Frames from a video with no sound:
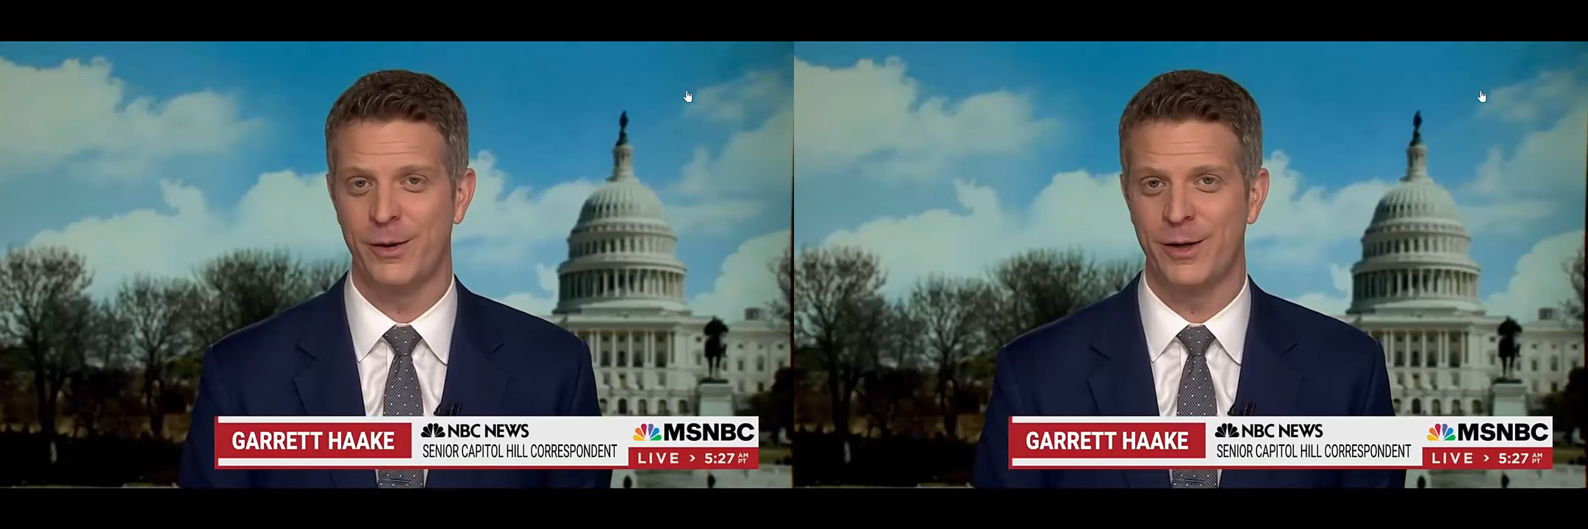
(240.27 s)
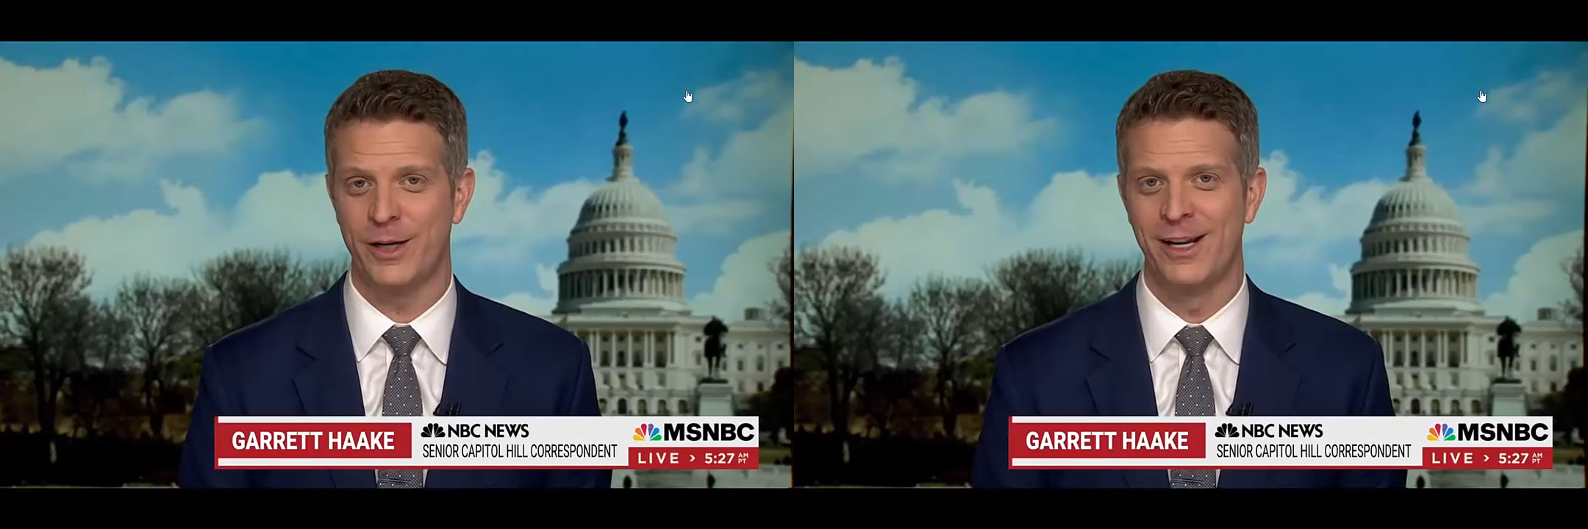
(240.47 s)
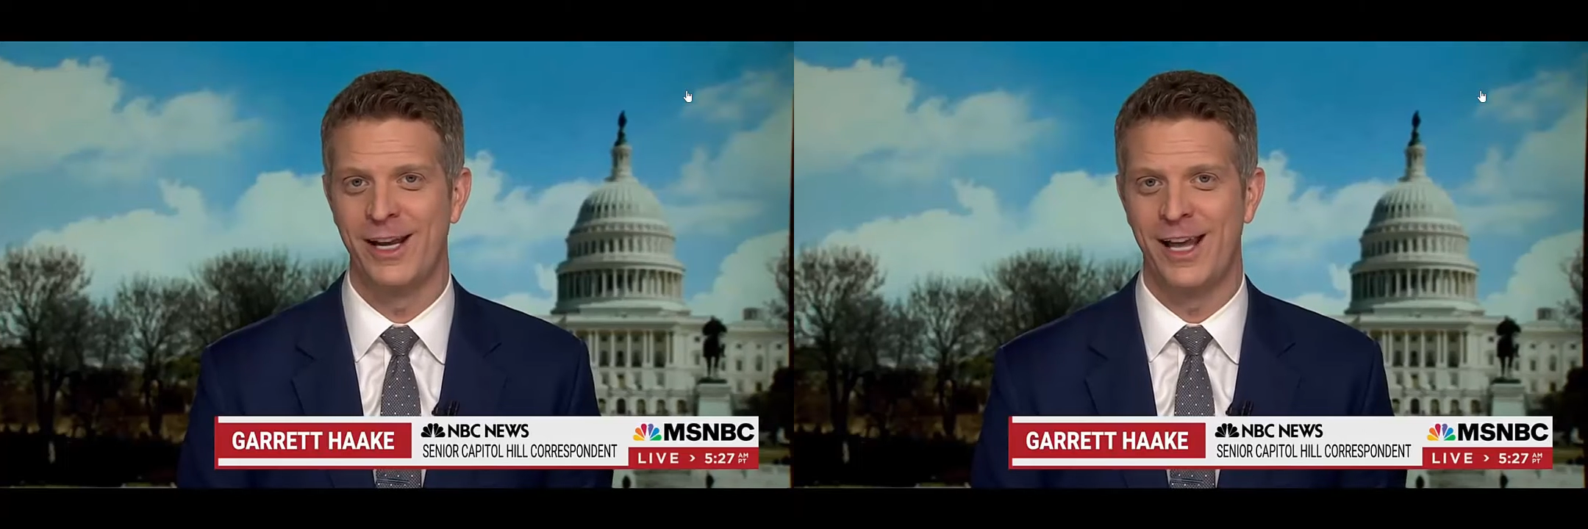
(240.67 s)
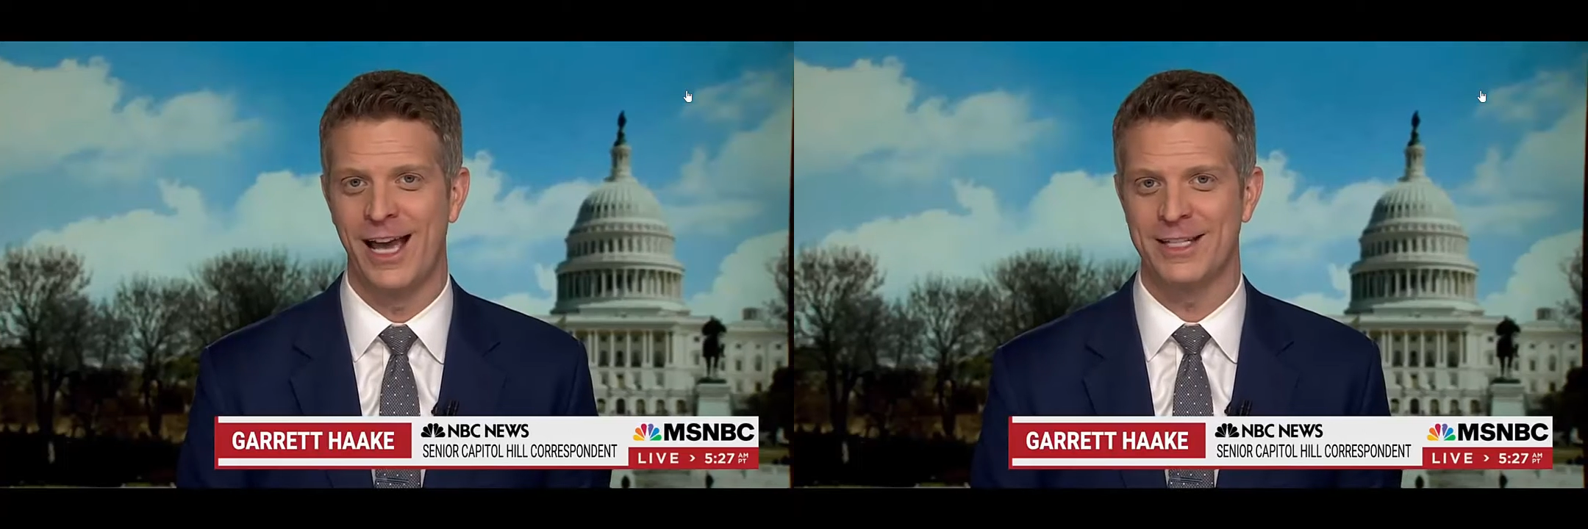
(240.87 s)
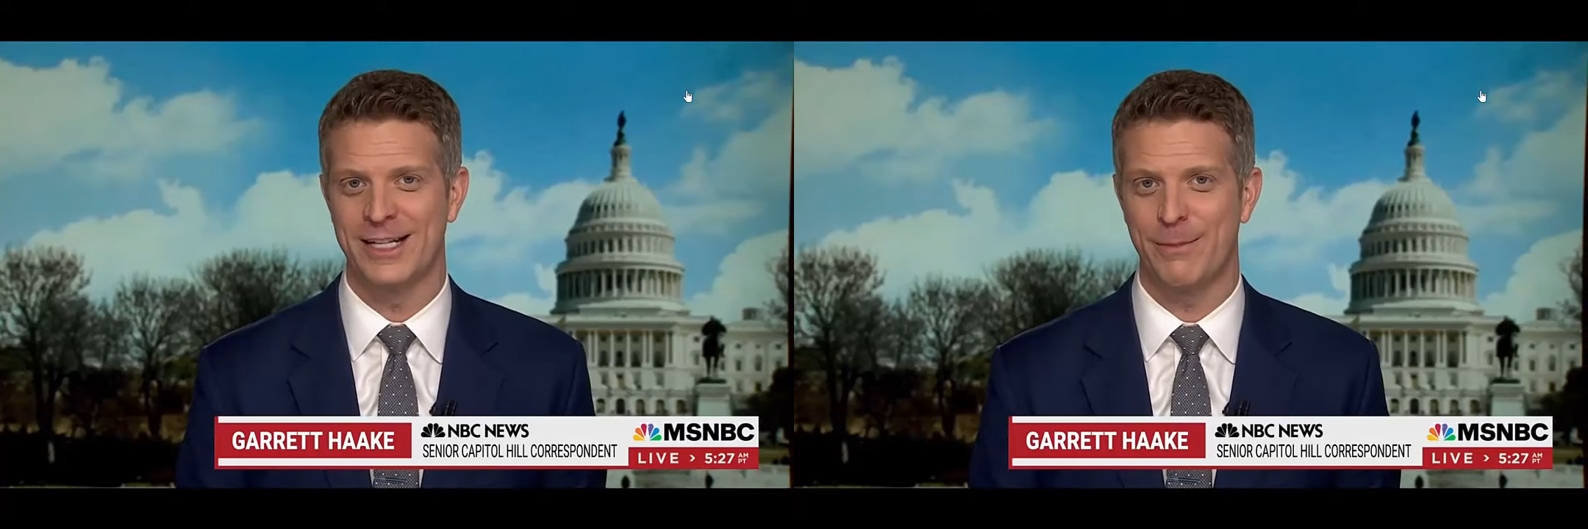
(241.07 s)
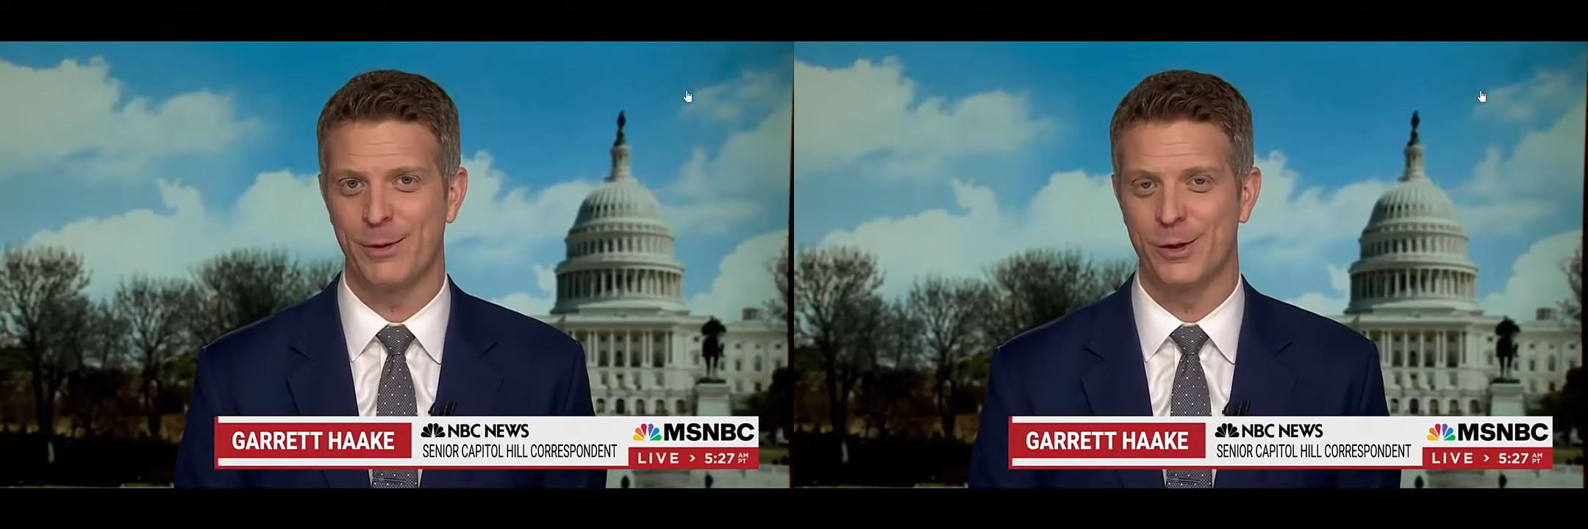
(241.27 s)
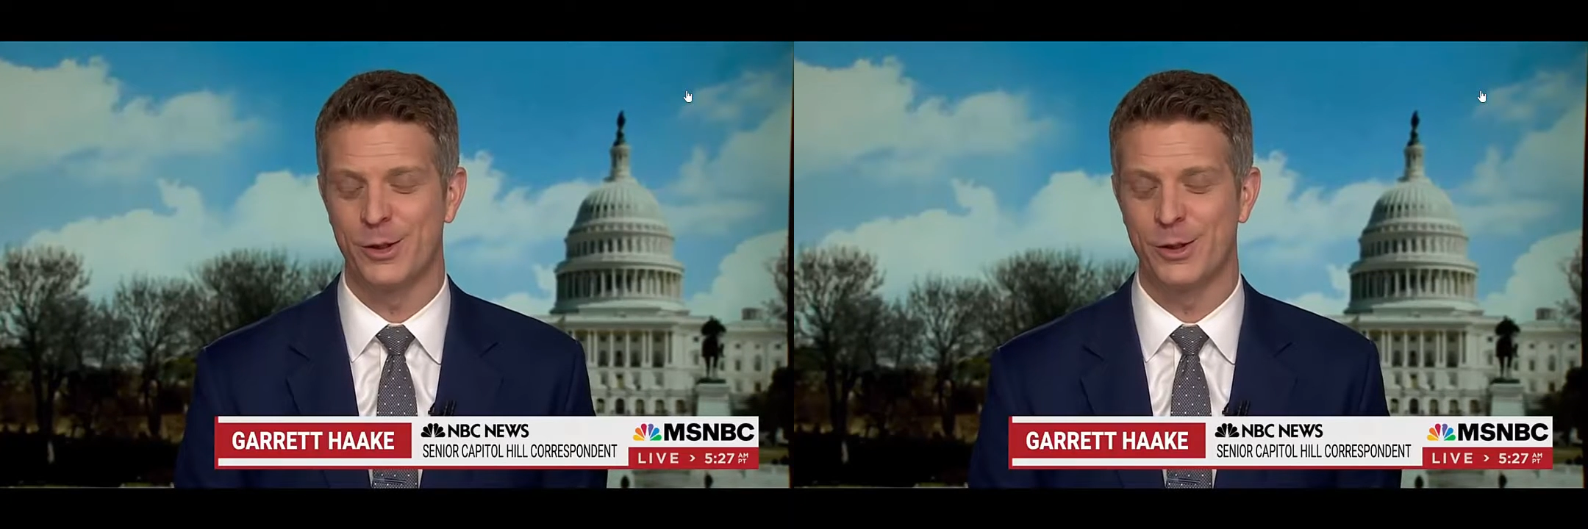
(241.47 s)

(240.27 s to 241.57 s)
as an opportunity to put a